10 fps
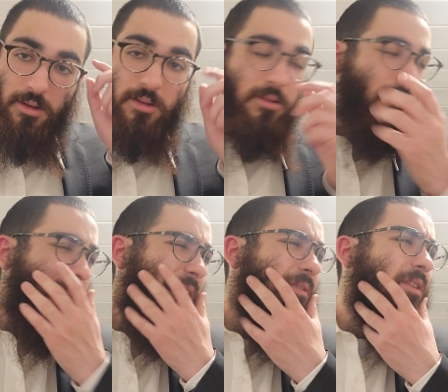So
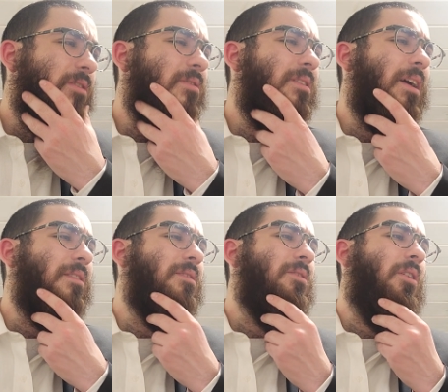we have to
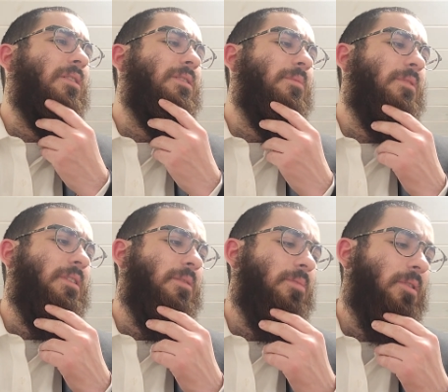understand this concept
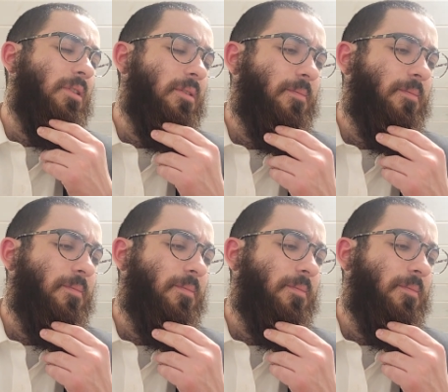deeper.